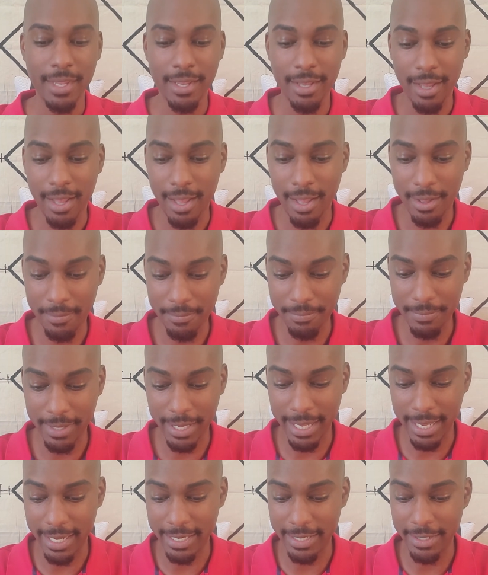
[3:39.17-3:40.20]

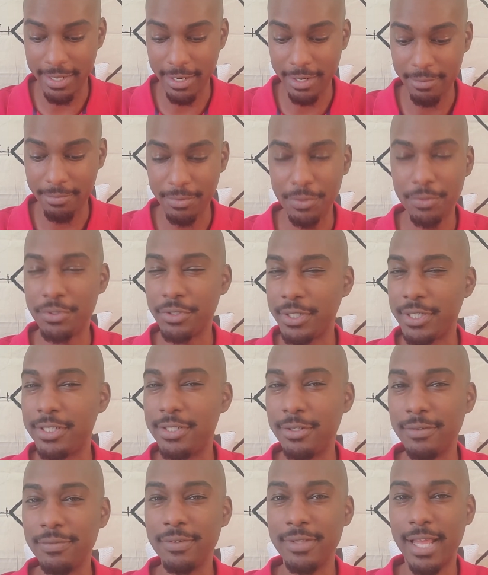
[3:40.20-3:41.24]
And they're usually
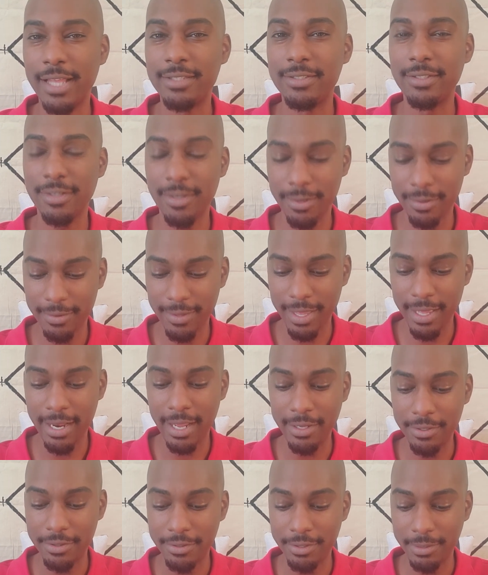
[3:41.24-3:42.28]
silver. That's the color that I
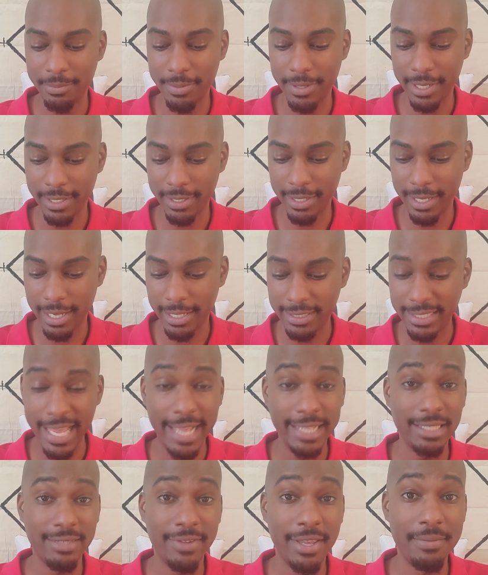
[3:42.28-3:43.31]
usually pick to
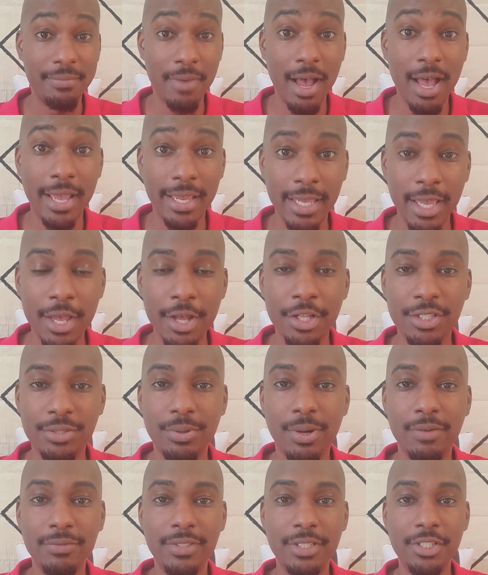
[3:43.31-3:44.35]
activate my
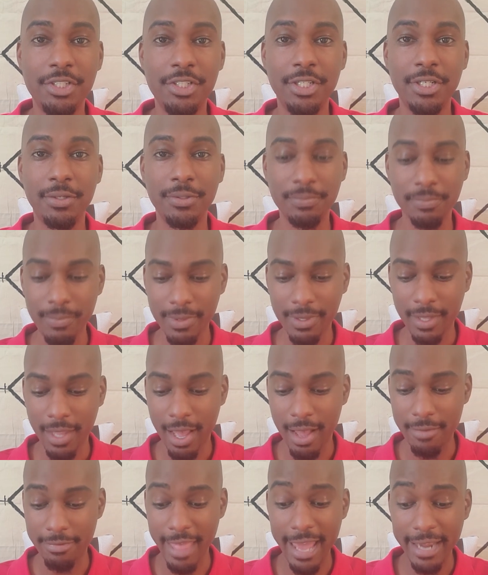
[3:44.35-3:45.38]
12D shield.
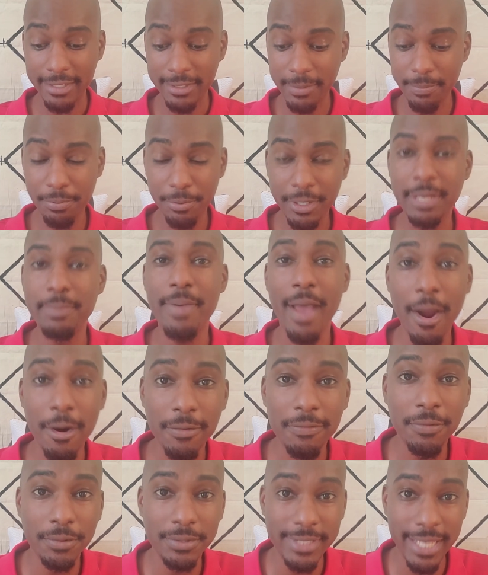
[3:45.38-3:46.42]
That is a pretty
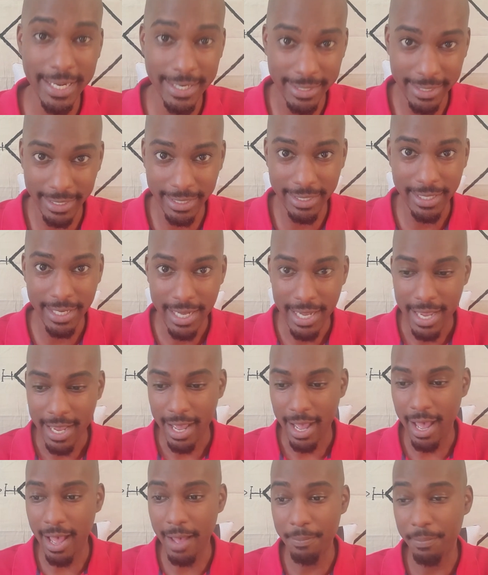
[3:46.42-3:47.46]
powerful technique,
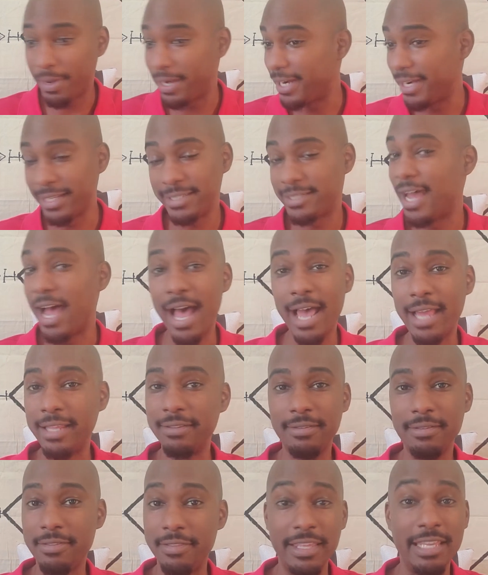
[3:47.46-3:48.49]
but it is
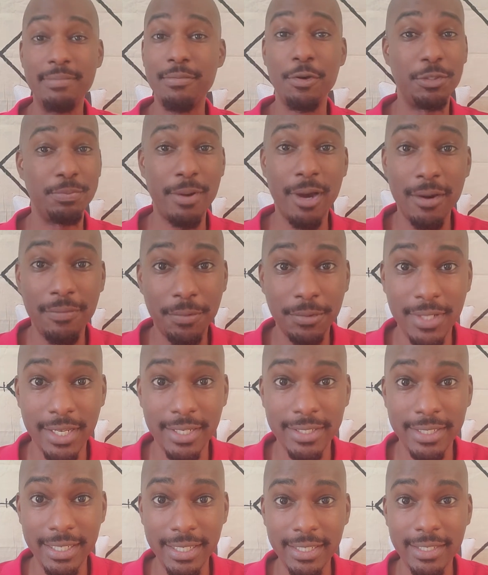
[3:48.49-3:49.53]
not the most powerful
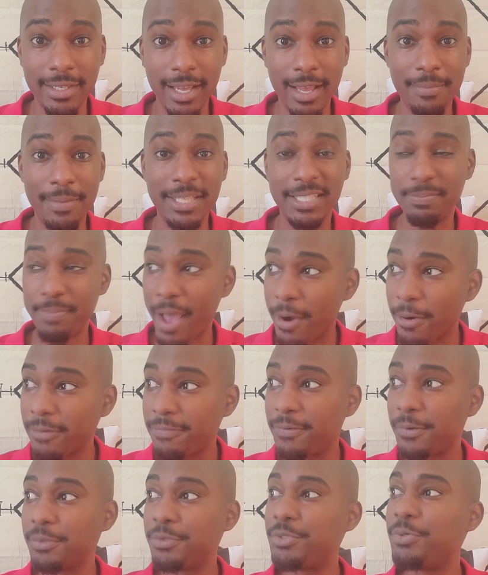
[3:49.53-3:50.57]
technique. It's
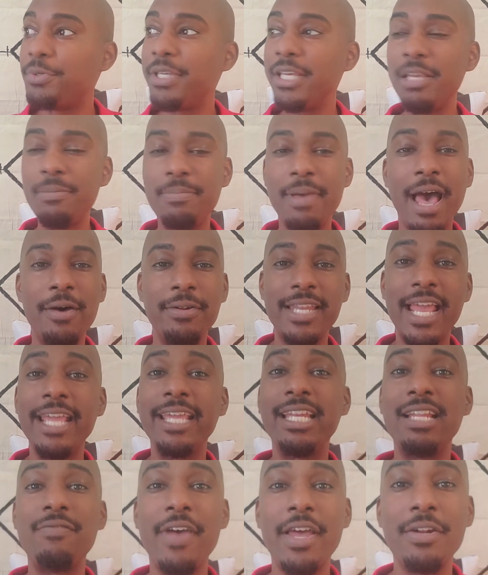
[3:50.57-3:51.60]
powerful to keep out
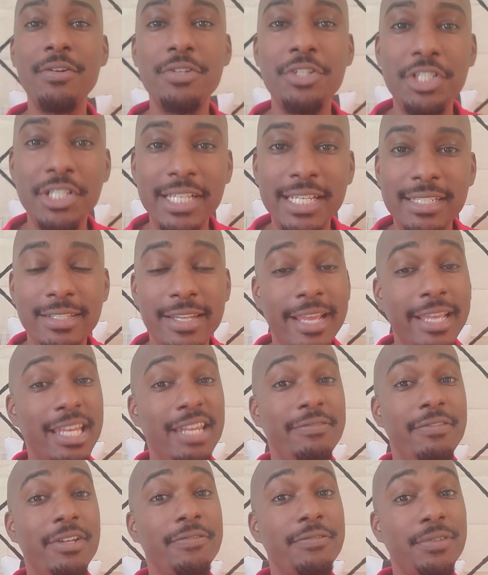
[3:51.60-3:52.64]
negative energies,
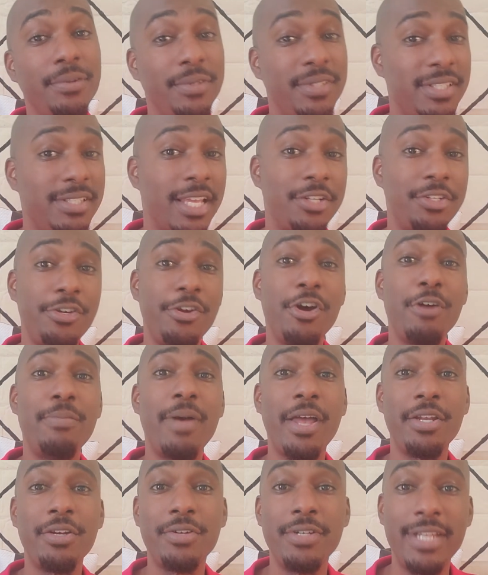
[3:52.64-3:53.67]
negative influences as you go
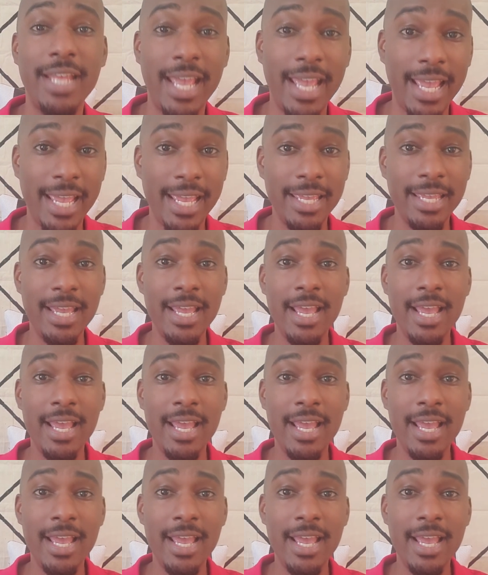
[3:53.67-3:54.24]
about your day.